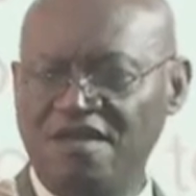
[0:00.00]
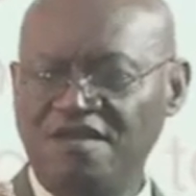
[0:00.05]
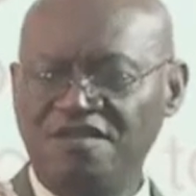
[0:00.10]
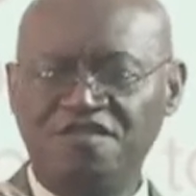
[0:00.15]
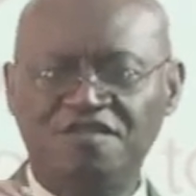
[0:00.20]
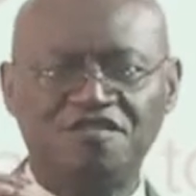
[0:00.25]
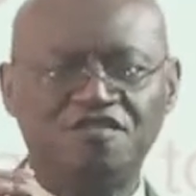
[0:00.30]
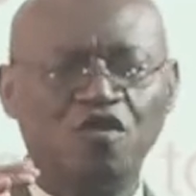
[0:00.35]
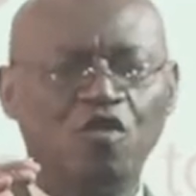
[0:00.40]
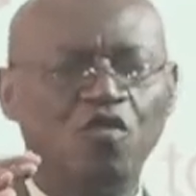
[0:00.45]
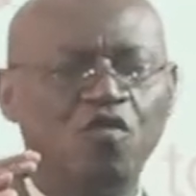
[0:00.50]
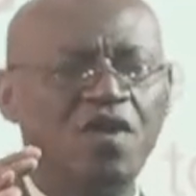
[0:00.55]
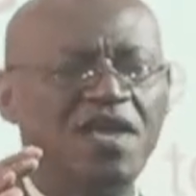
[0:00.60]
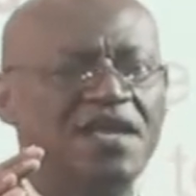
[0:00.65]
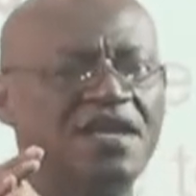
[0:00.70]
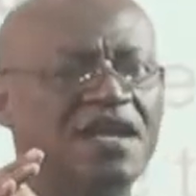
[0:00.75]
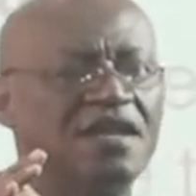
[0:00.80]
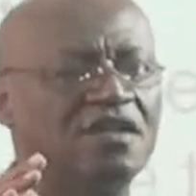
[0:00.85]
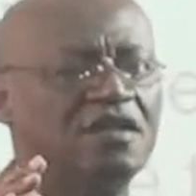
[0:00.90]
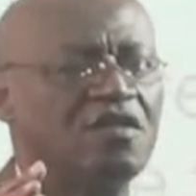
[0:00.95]
so we
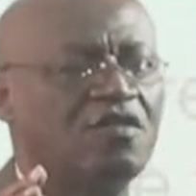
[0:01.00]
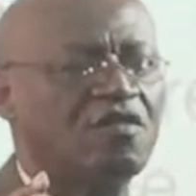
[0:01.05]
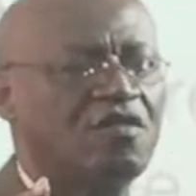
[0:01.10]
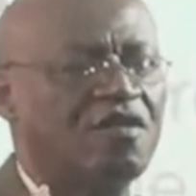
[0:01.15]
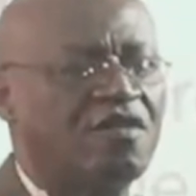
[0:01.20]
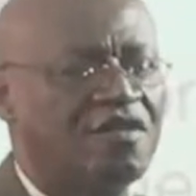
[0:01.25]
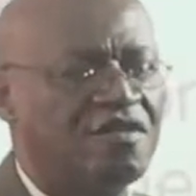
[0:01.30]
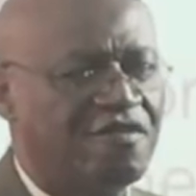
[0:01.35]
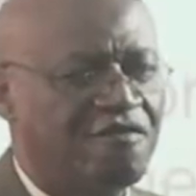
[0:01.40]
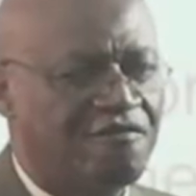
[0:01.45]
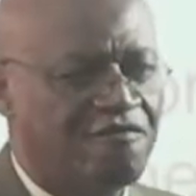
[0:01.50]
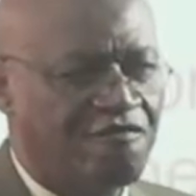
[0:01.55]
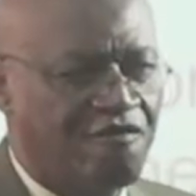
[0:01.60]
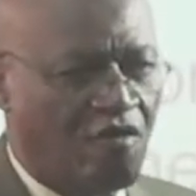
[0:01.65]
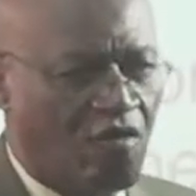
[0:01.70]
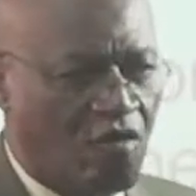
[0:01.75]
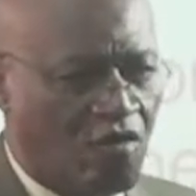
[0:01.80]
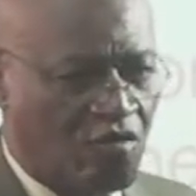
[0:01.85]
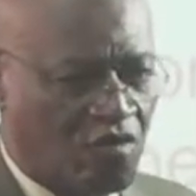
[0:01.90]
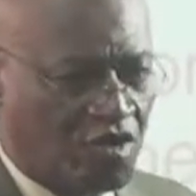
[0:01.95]
can look
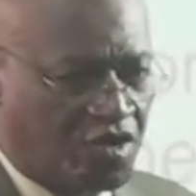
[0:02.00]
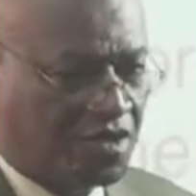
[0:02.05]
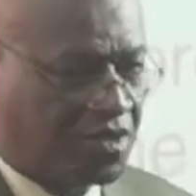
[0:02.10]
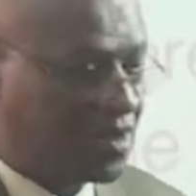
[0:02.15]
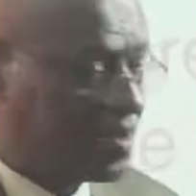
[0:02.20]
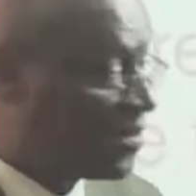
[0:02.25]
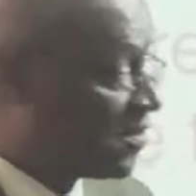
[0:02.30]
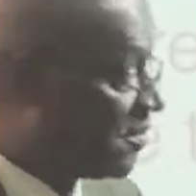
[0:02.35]
forward.